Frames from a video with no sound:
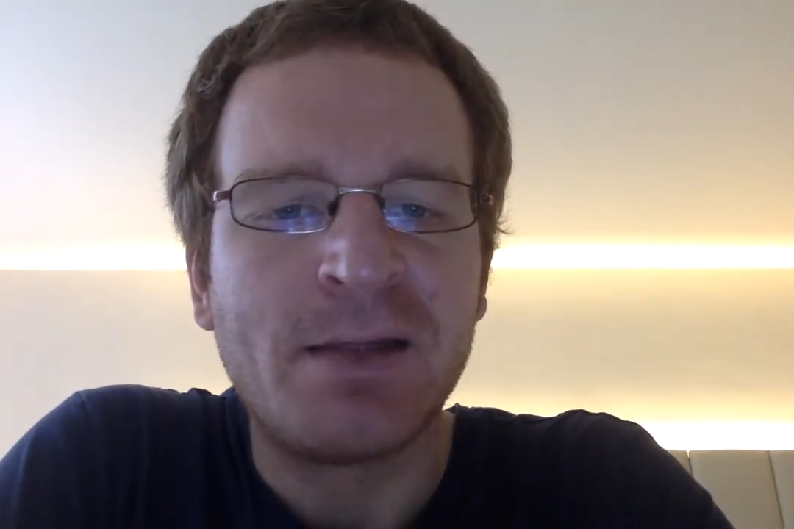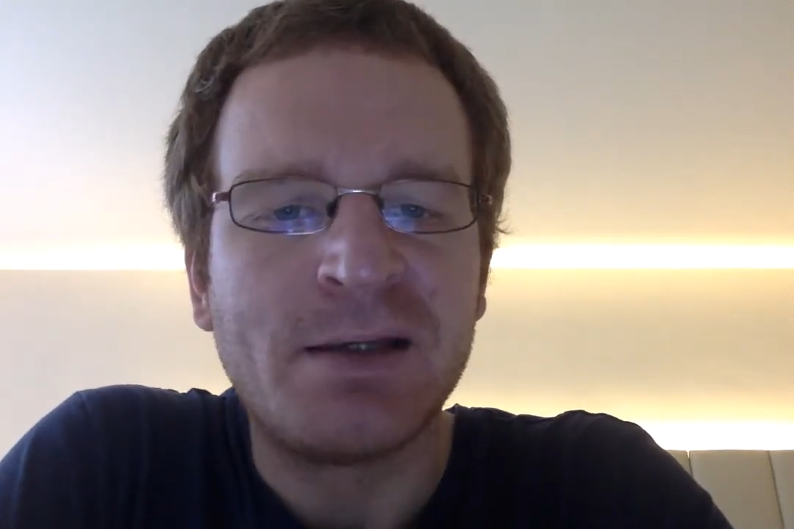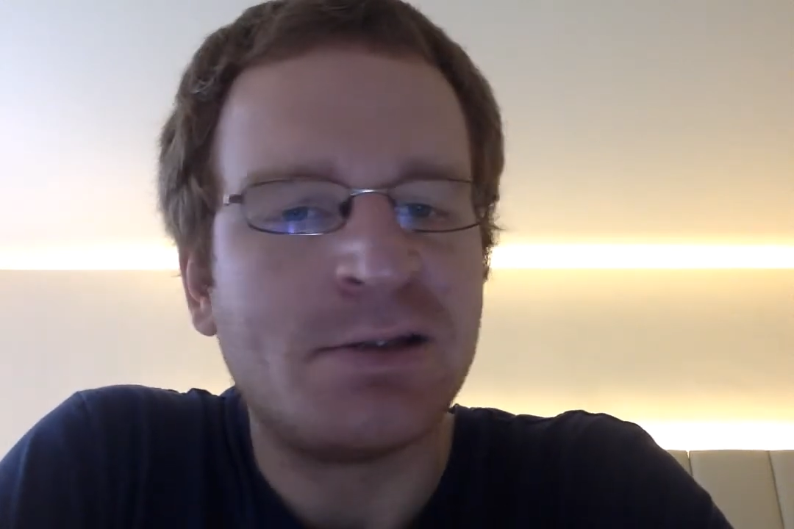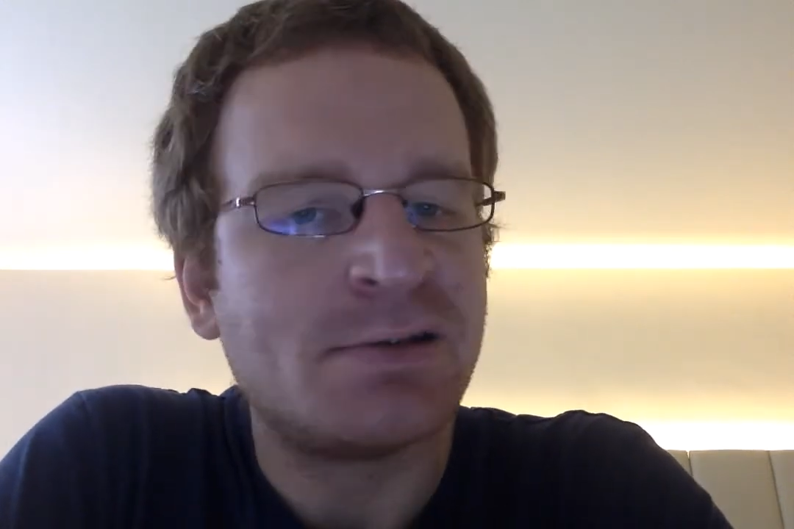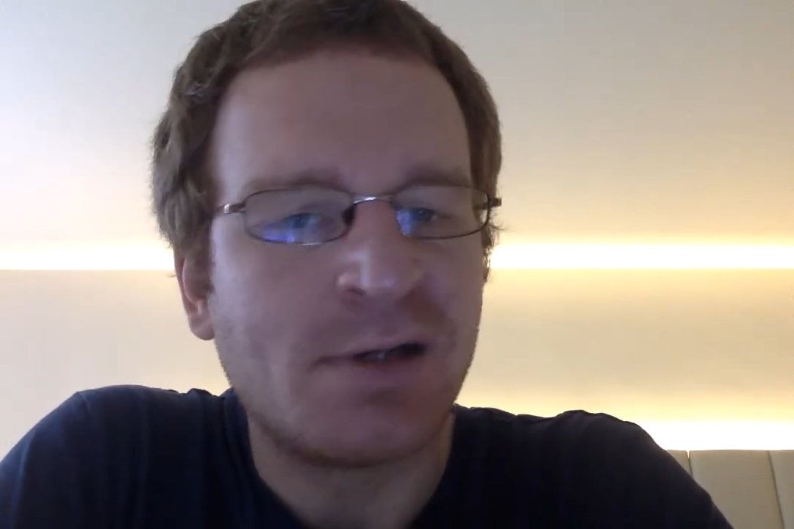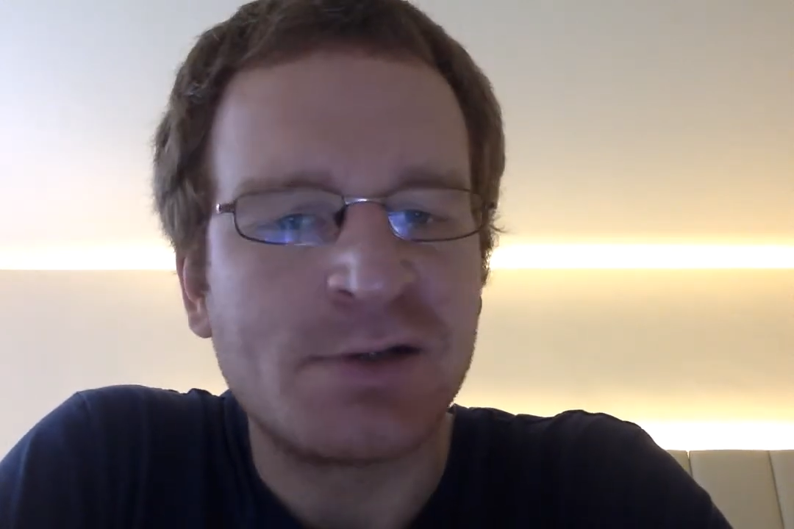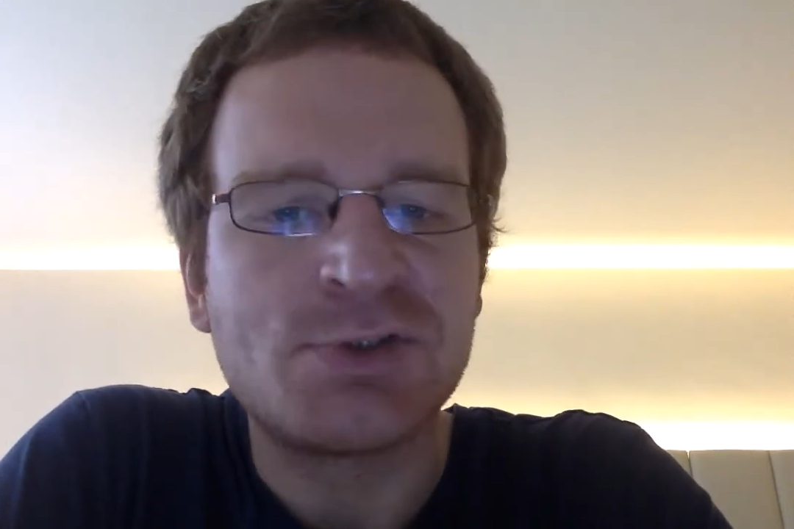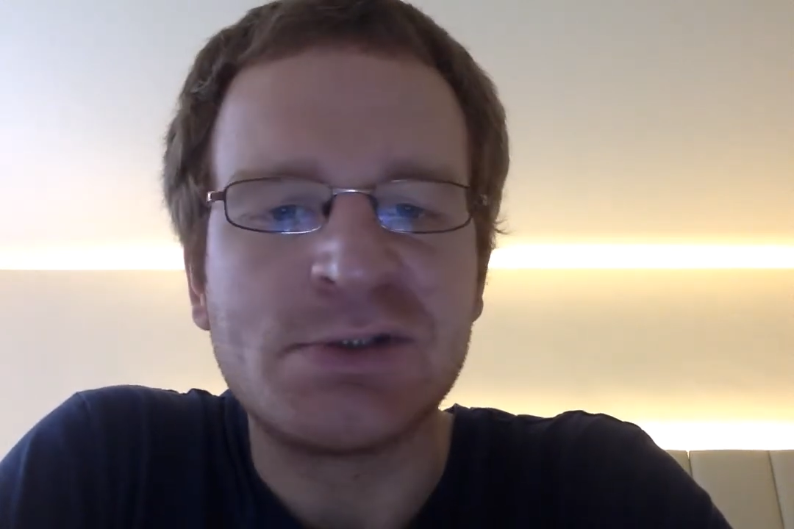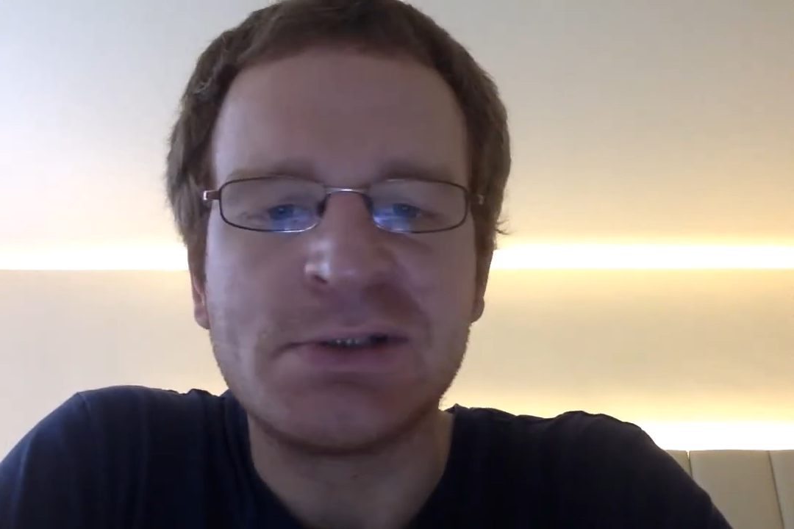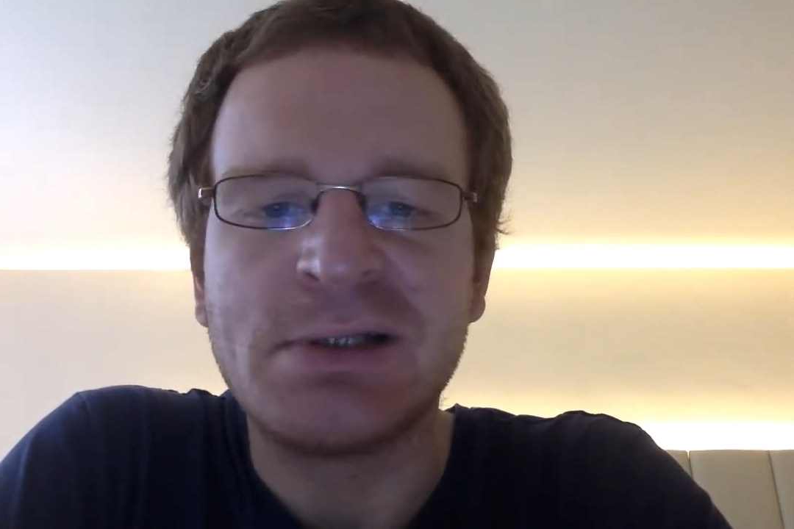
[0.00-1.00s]
get in
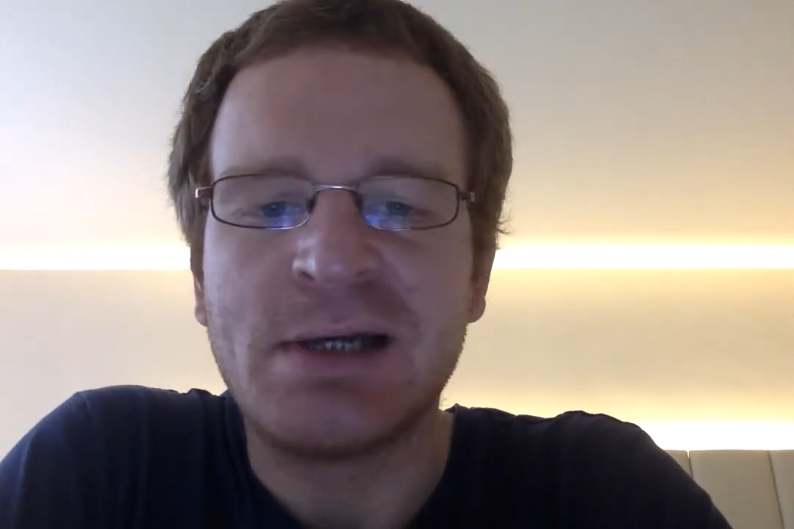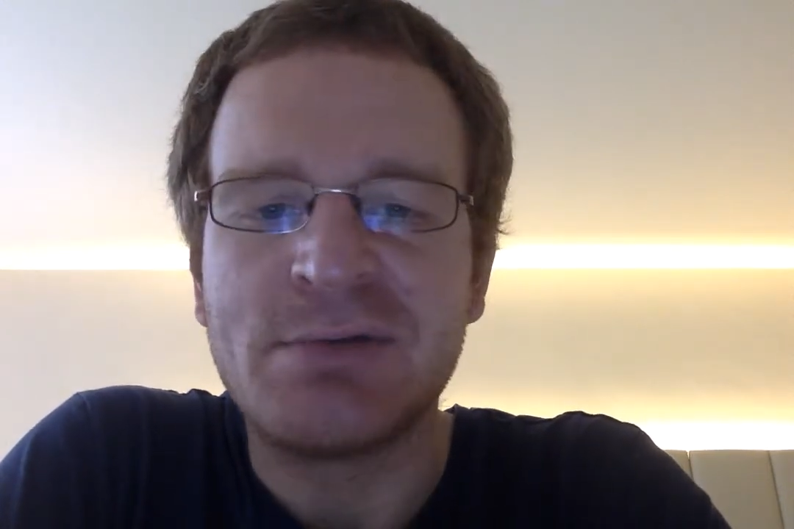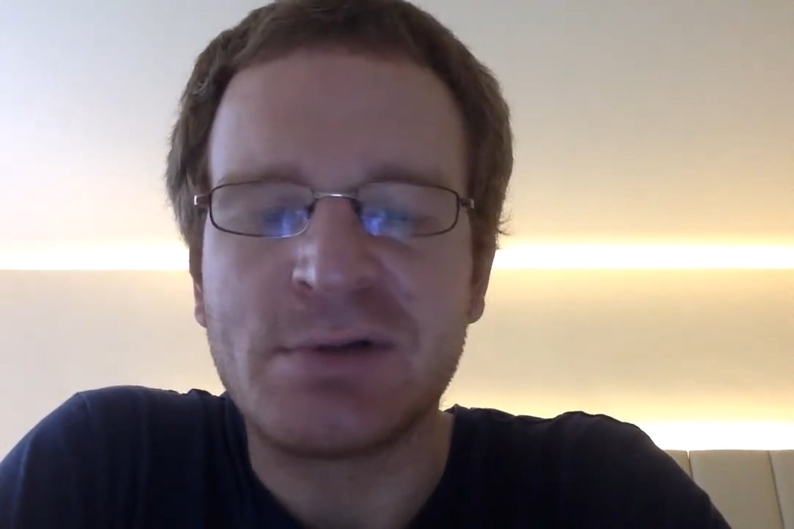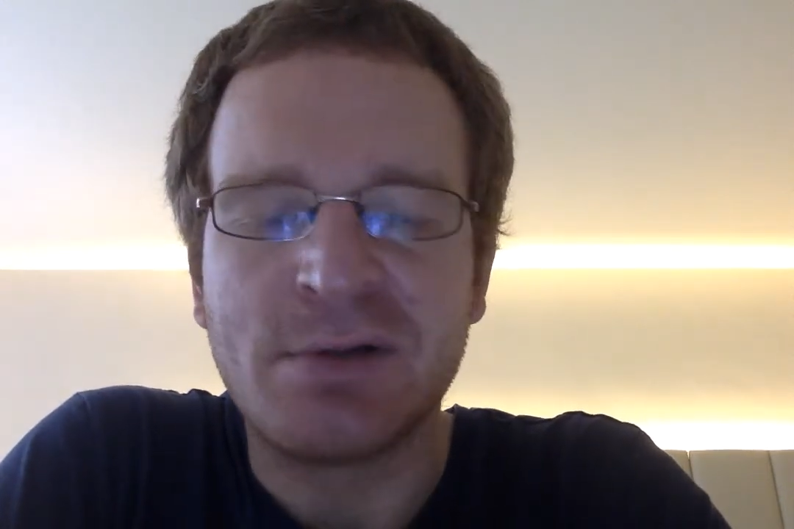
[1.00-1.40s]
touch and have a